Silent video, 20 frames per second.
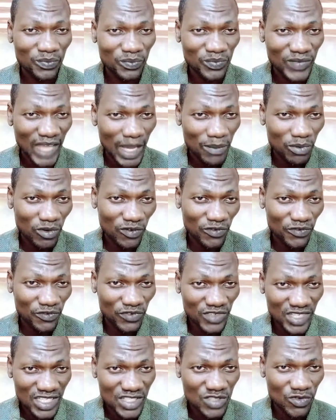type of
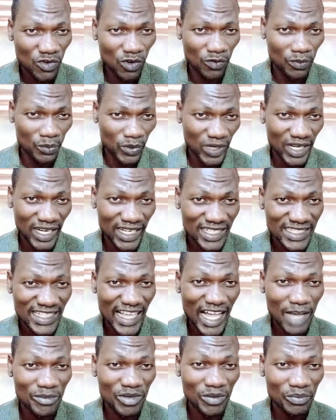feeds or broilers
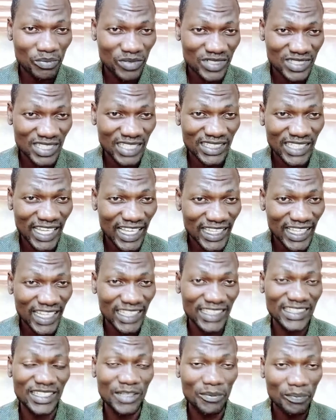are being presented either
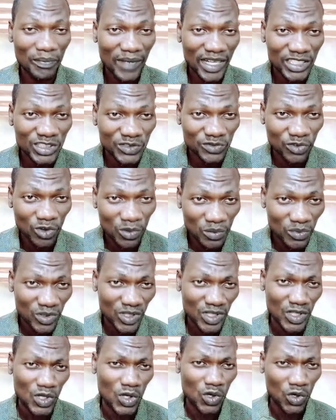in the mash form,
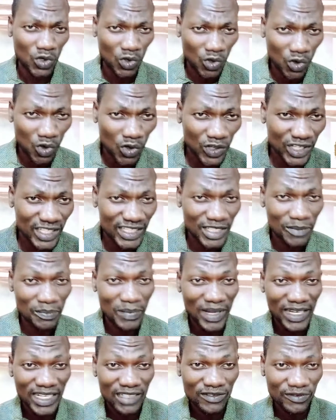or in the
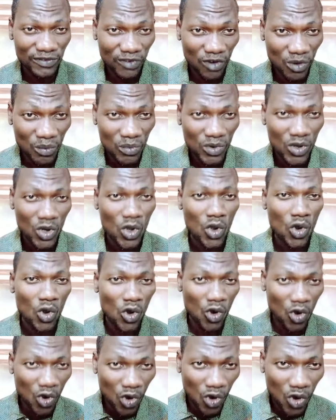pellet form,
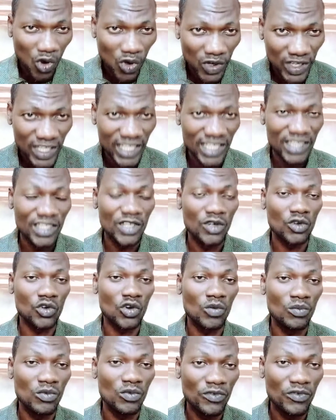or in the
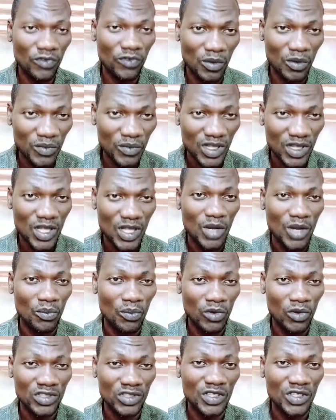crumble form.
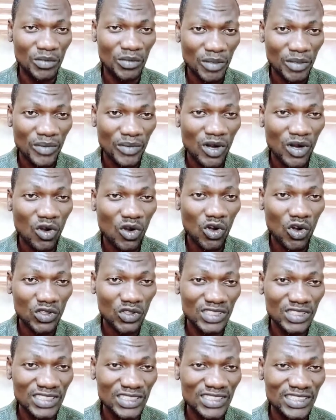But remember, all
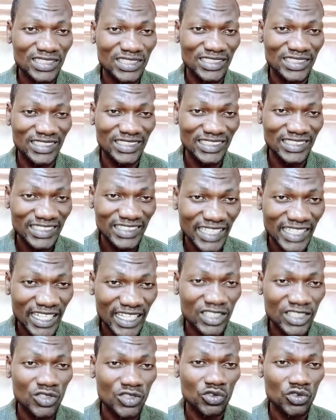this is
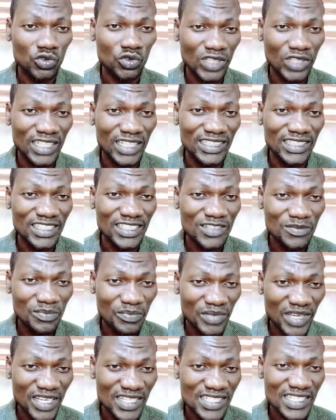geared so that these
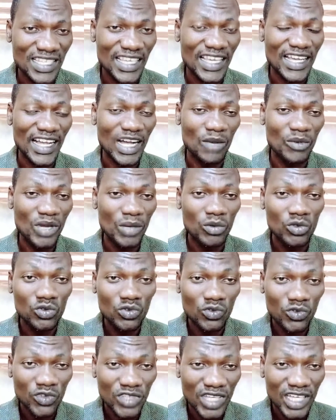birds can be able to
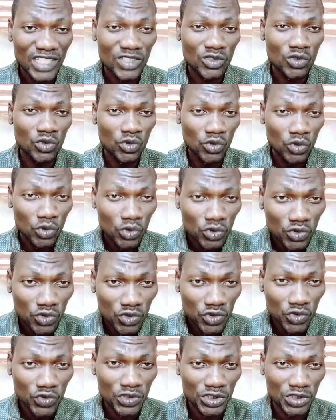get good
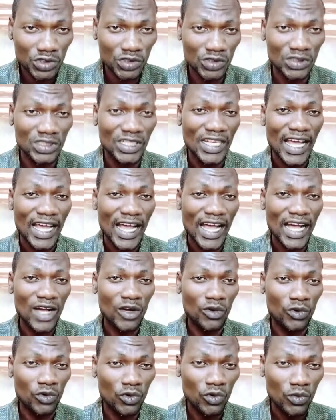nutrition
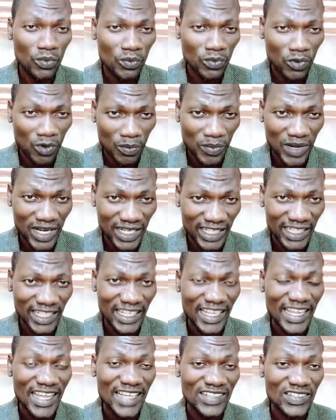and grow properly.
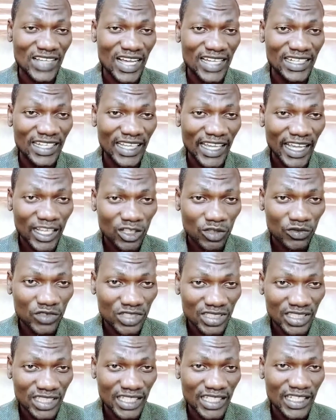So at the end of the
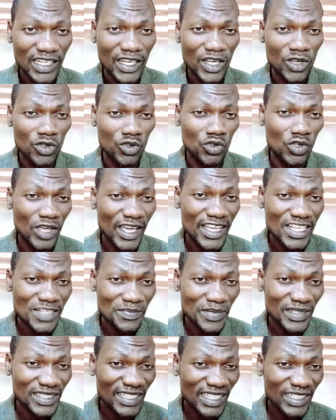day, the
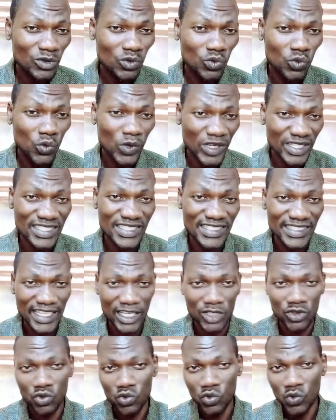expected weight that
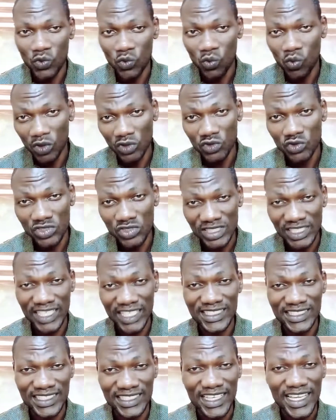you want to
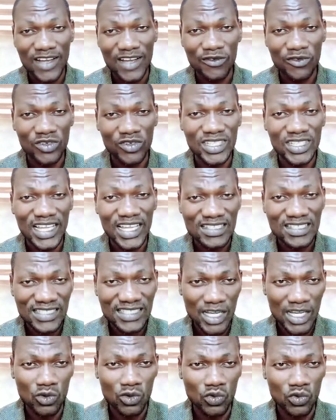get for that
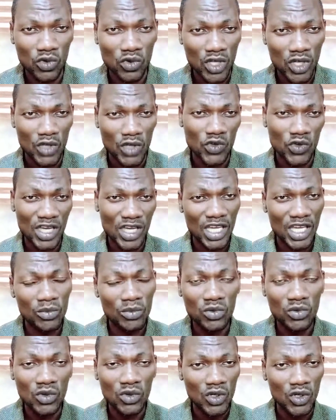circle, you are
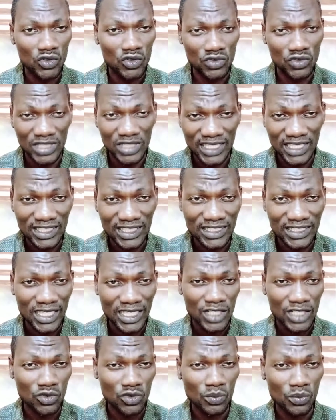able to get it.
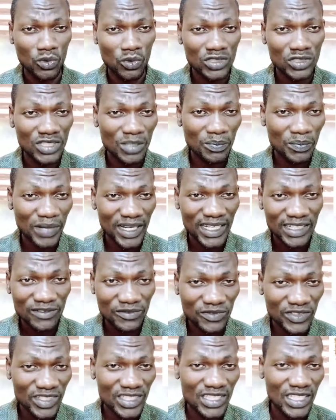So both the pellet
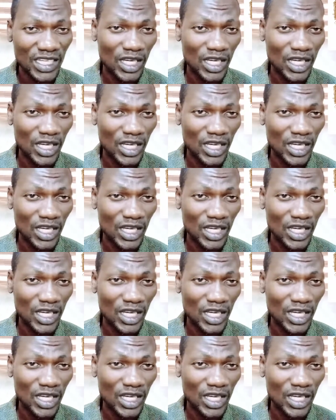feed,